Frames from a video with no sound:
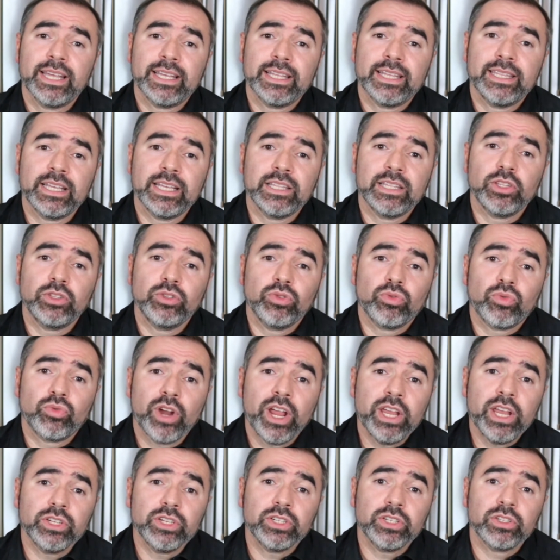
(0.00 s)
then the
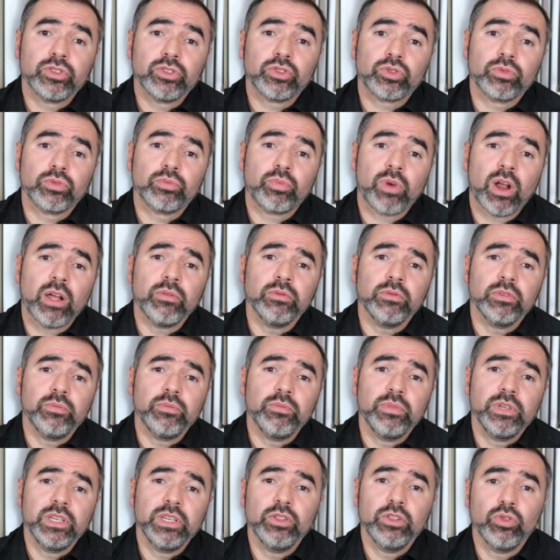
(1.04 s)
duration should probably
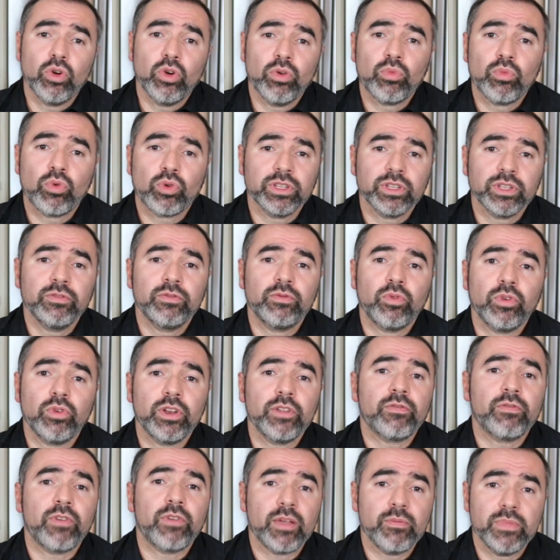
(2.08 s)
be no more than
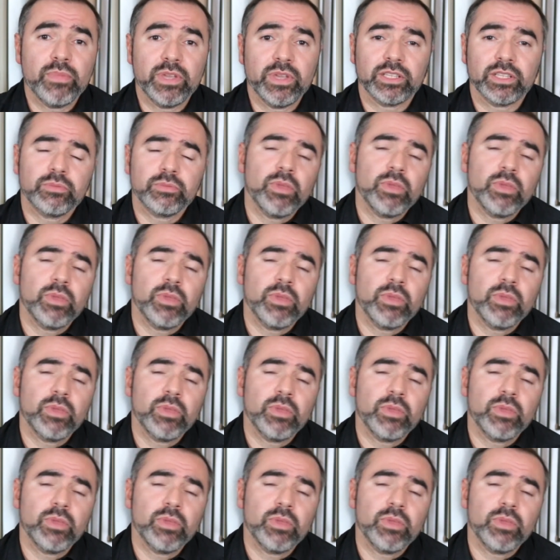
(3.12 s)
45 minutes,